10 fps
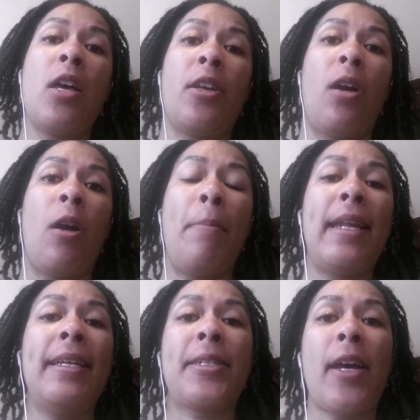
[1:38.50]
There are
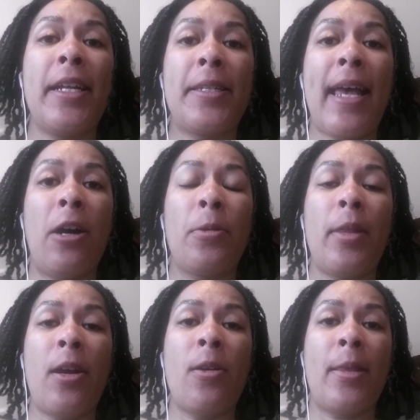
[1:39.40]
many sites out
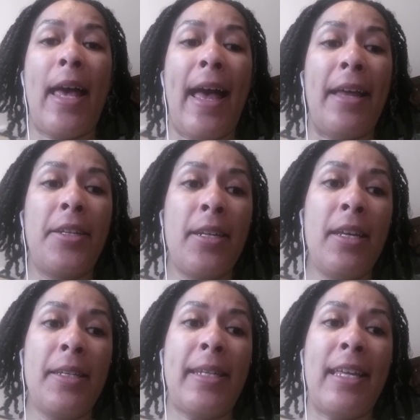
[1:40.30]
there that
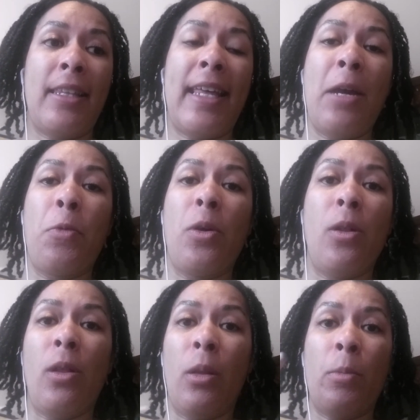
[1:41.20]
say that they
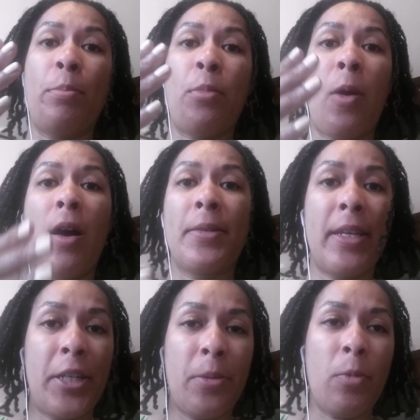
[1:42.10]
will
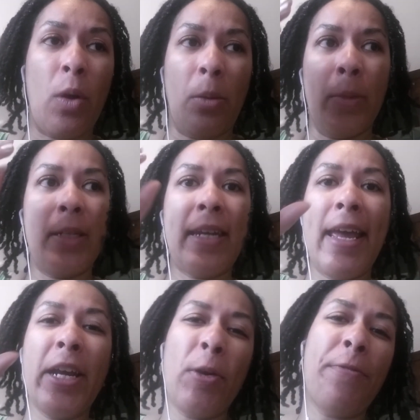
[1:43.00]

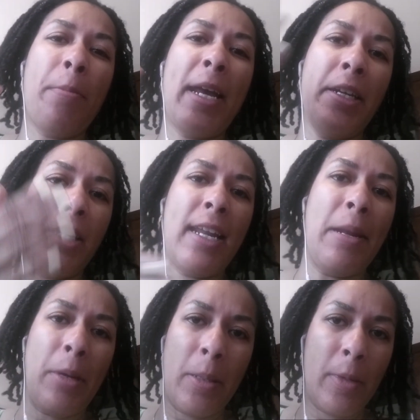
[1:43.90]
take your information
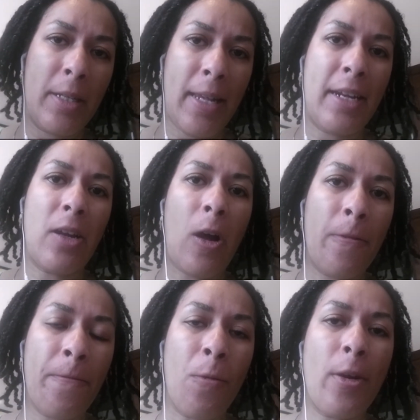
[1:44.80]
and send it
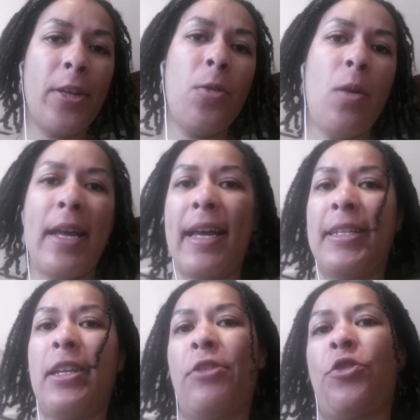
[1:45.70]
off for you. I
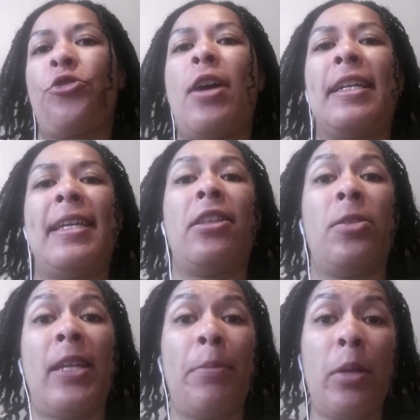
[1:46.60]
guess they're trying to say
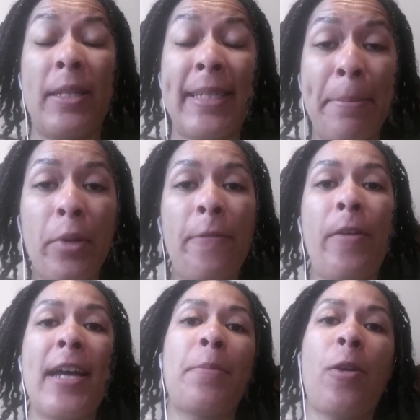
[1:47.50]
they'll
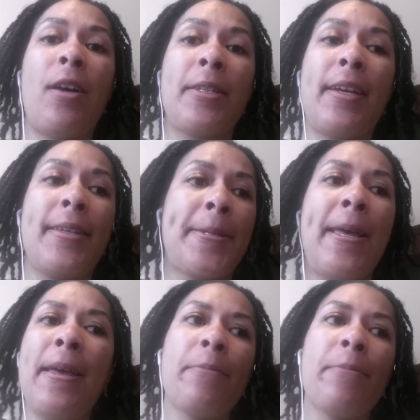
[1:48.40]
simplify the process,